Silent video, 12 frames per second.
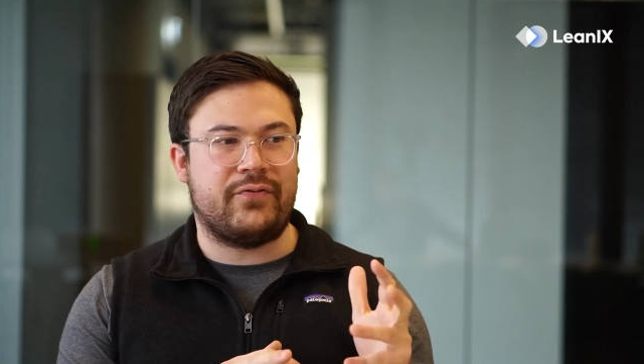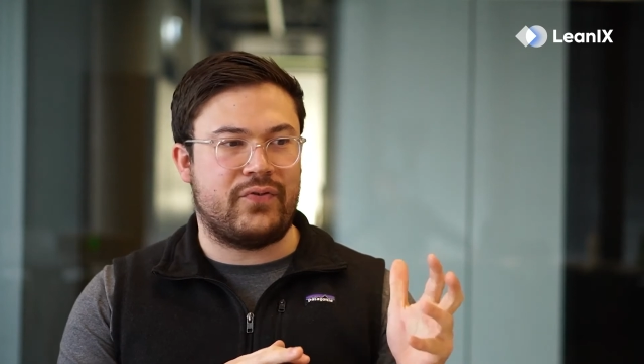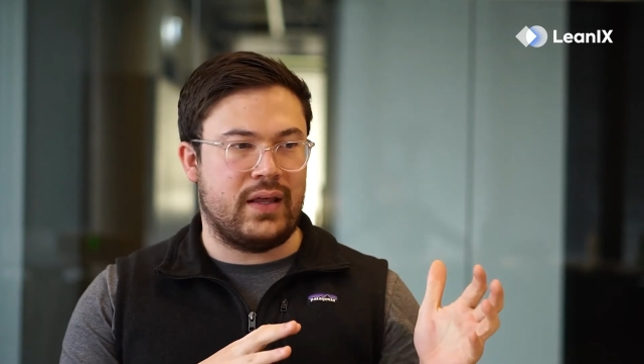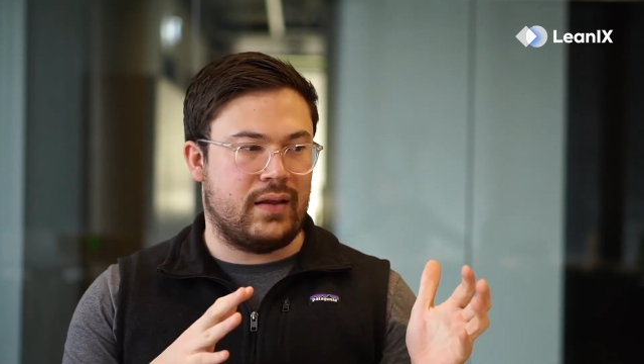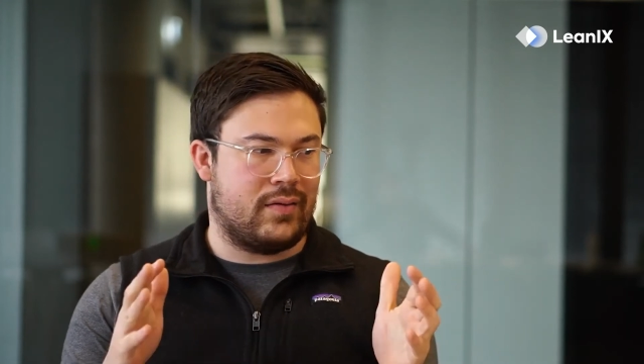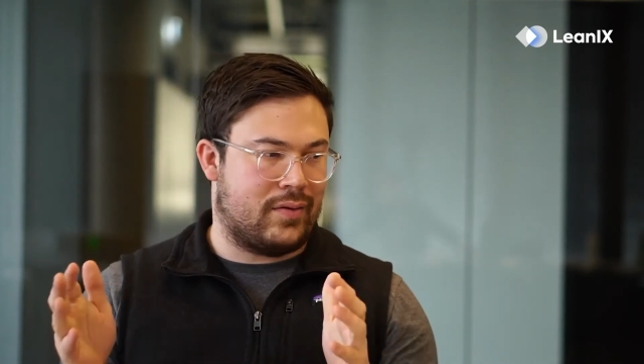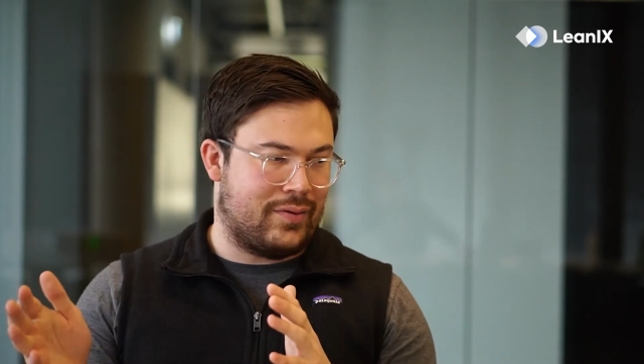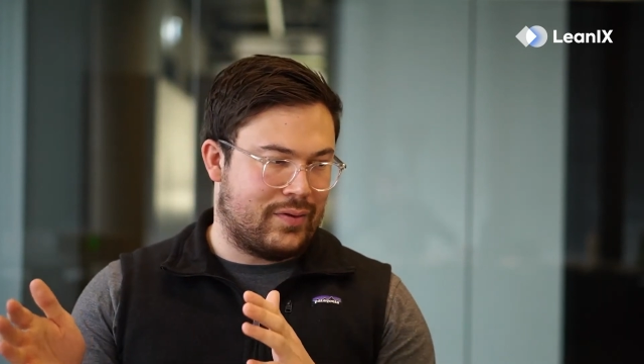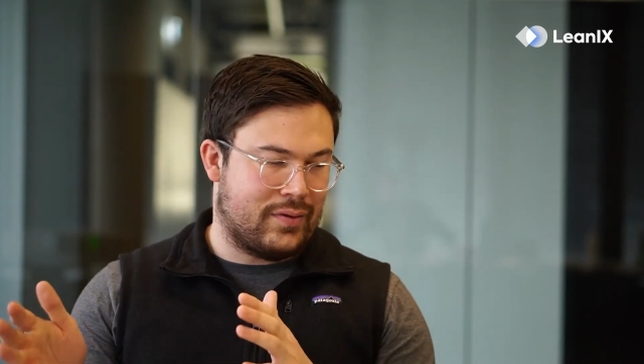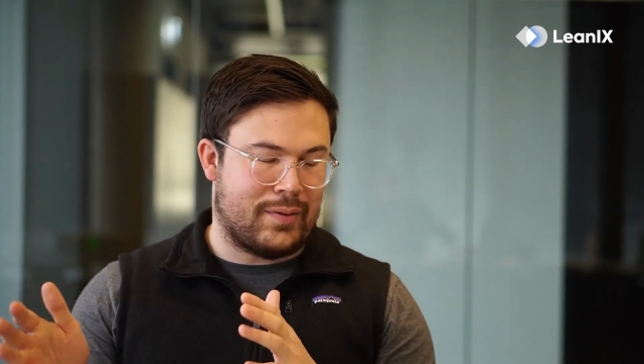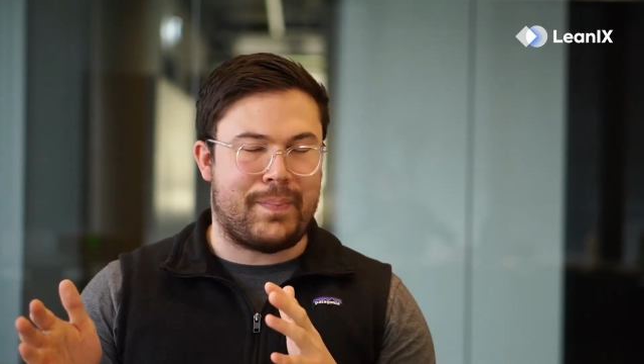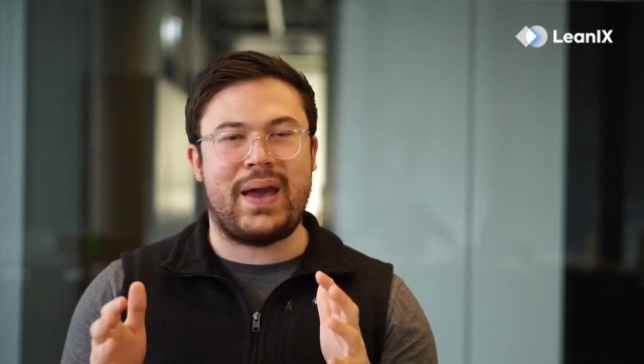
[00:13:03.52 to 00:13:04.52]

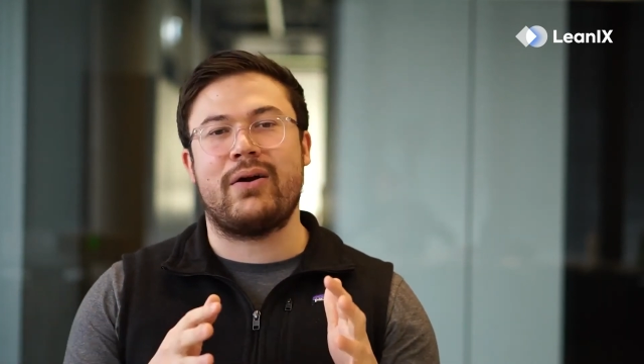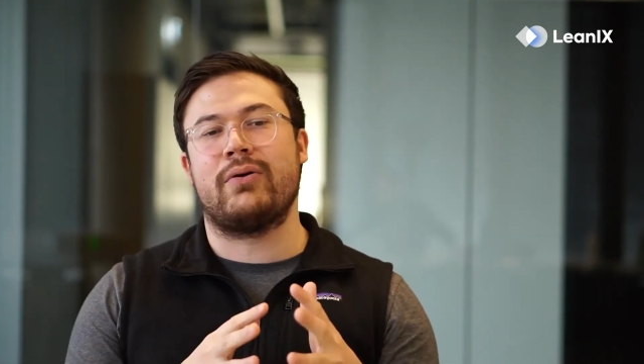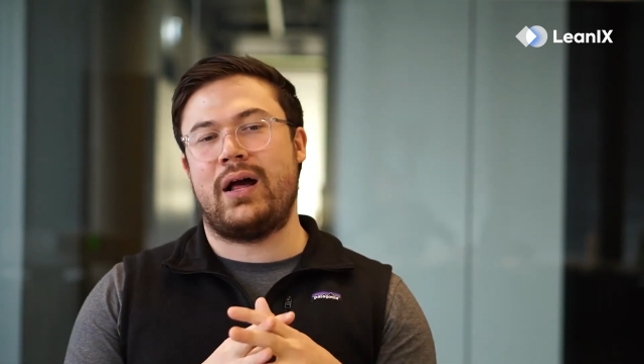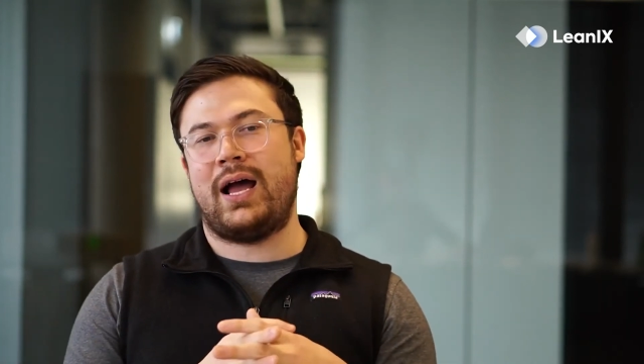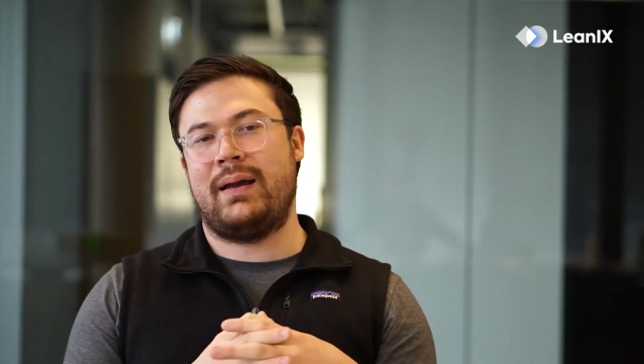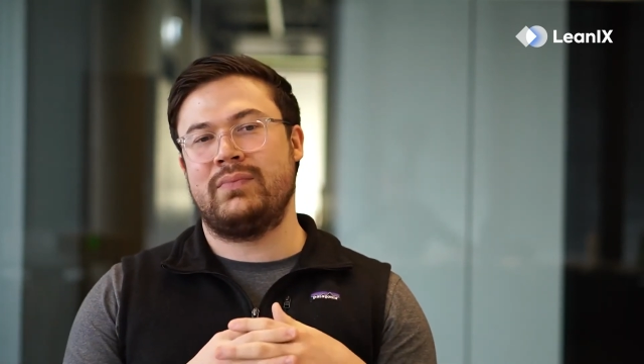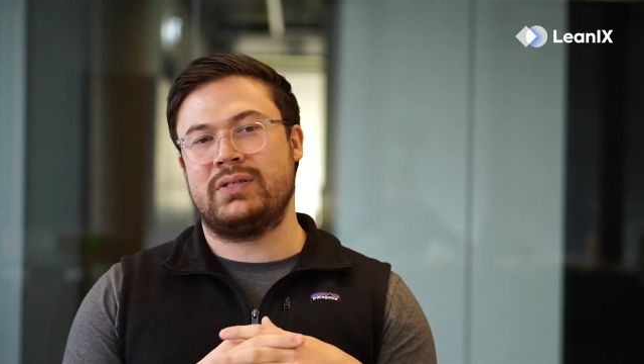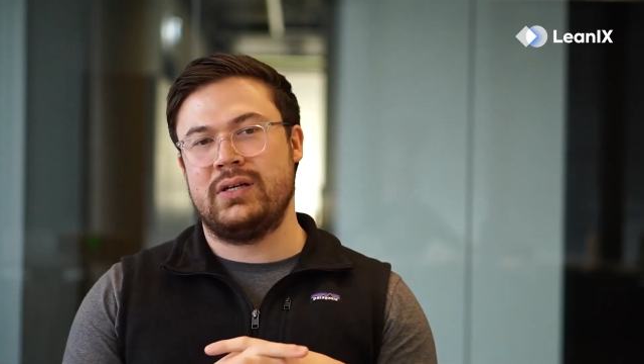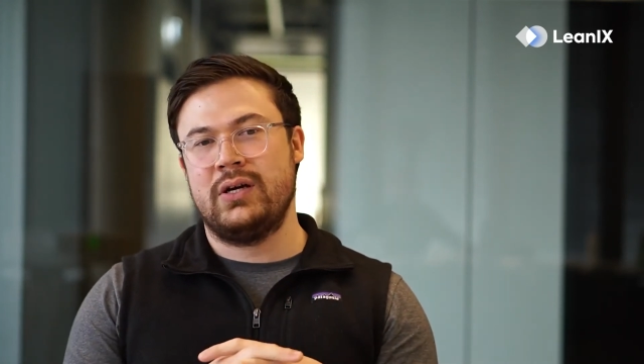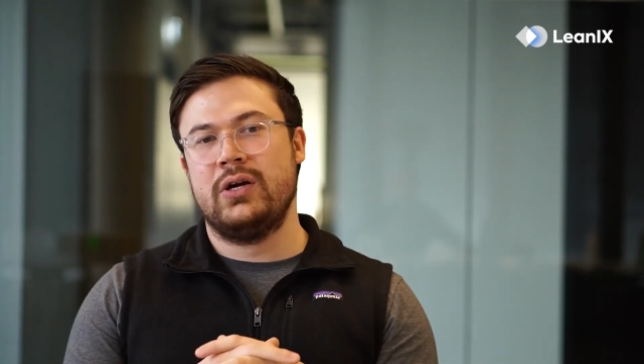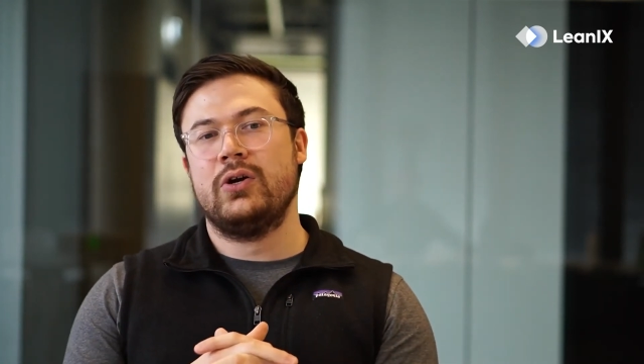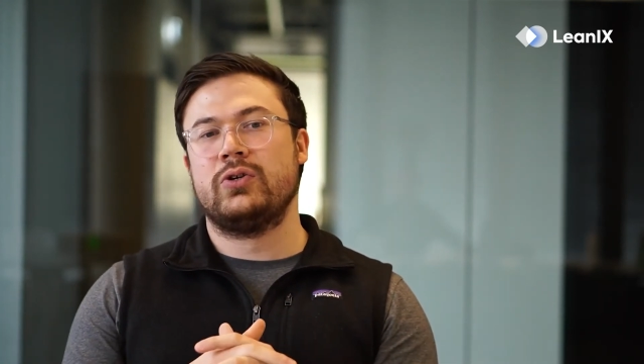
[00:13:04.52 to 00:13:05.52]
the paradigms
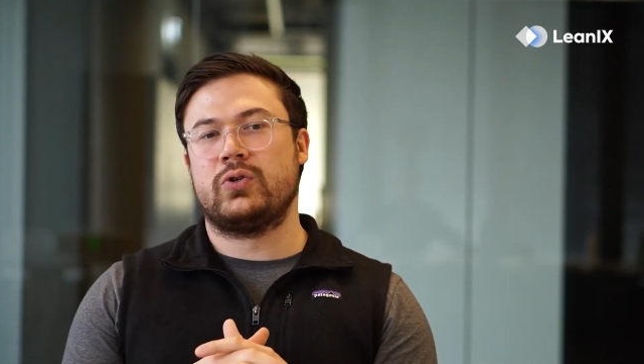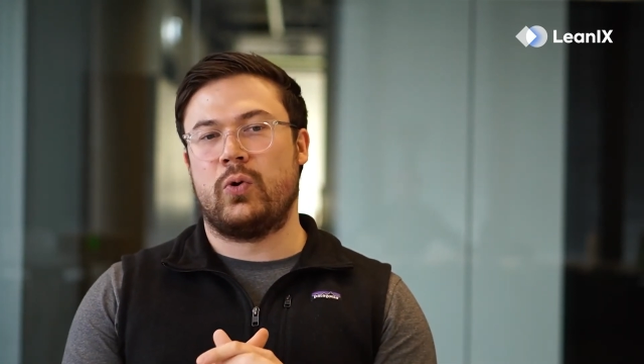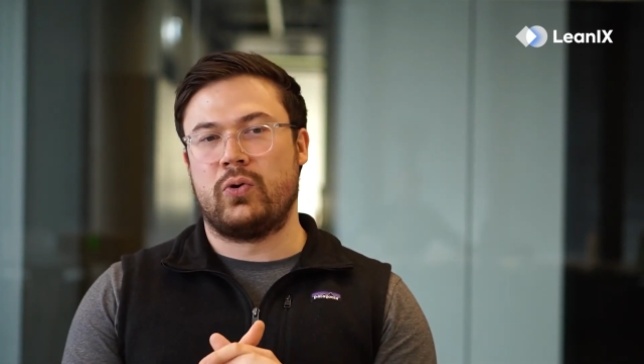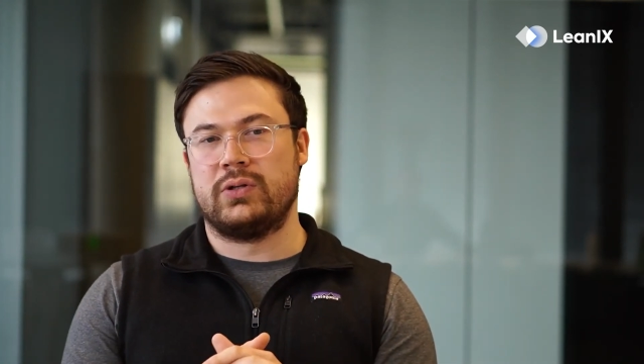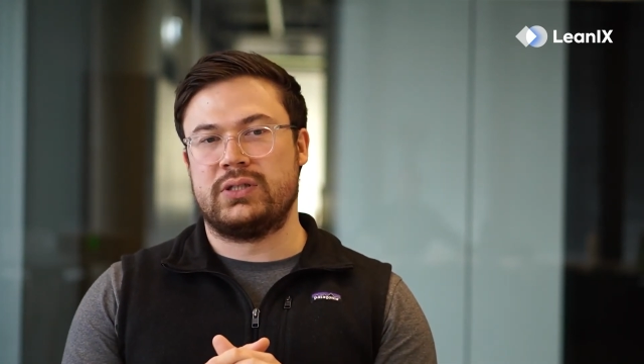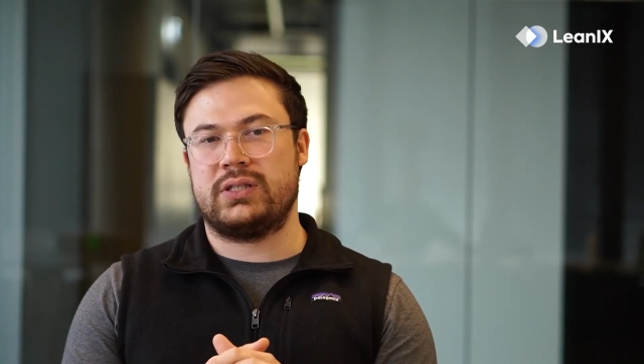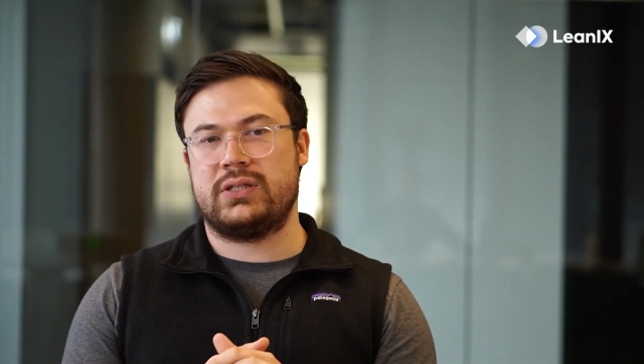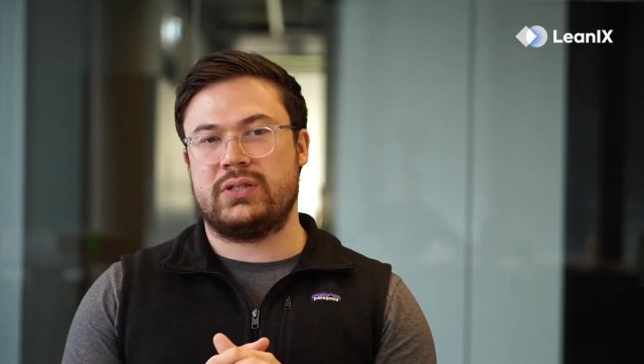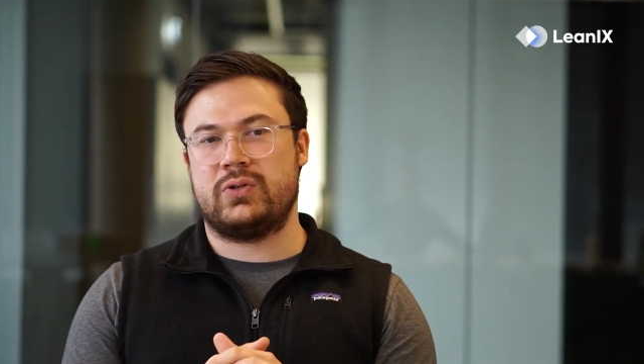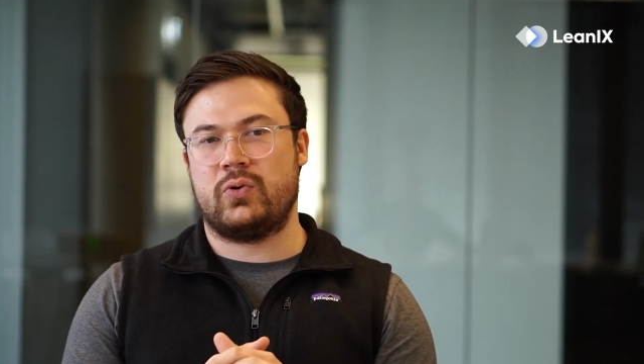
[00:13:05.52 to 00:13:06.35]
towards